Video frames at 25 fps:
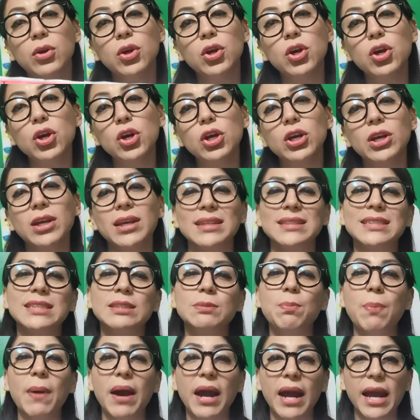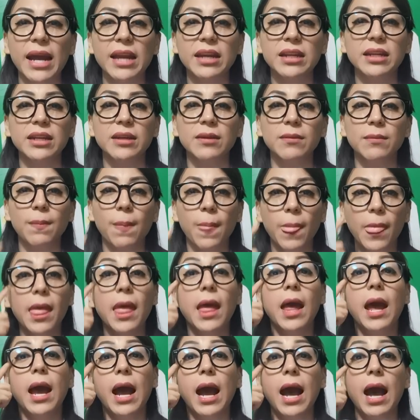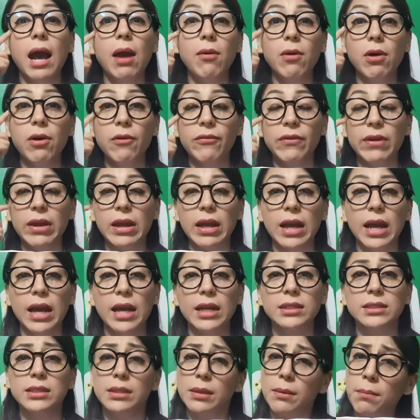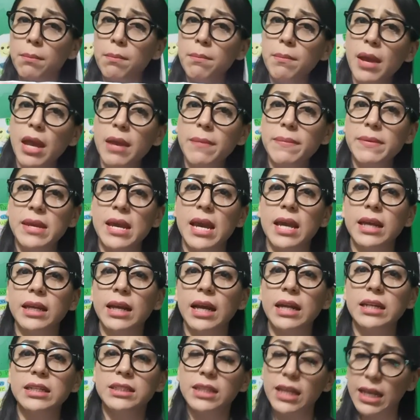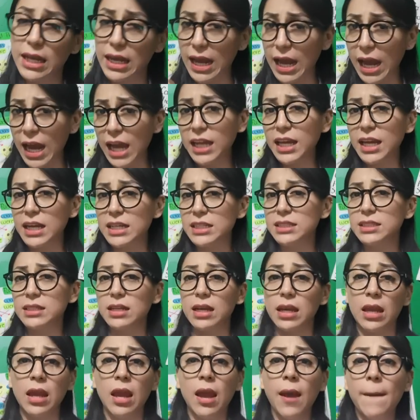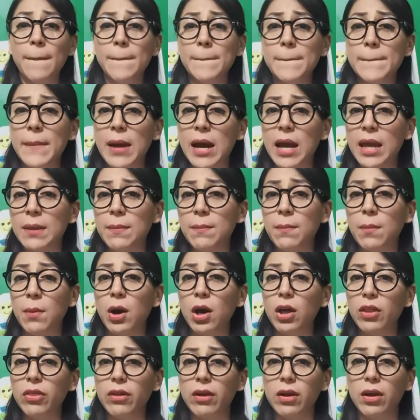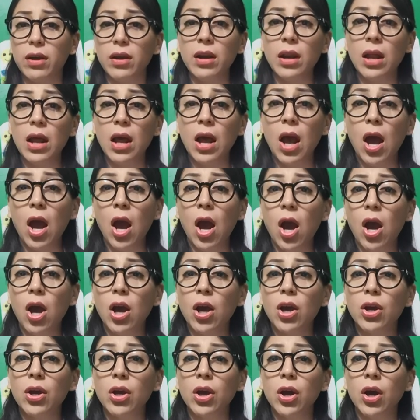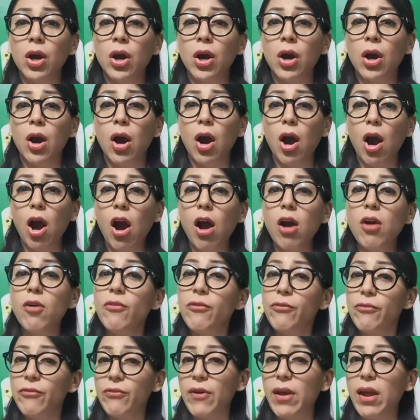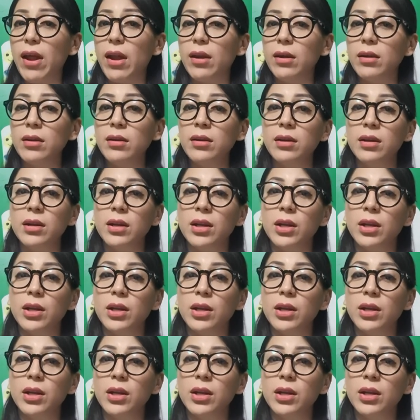cook spaghetti? How often, guys? Maybe I can say, my mother often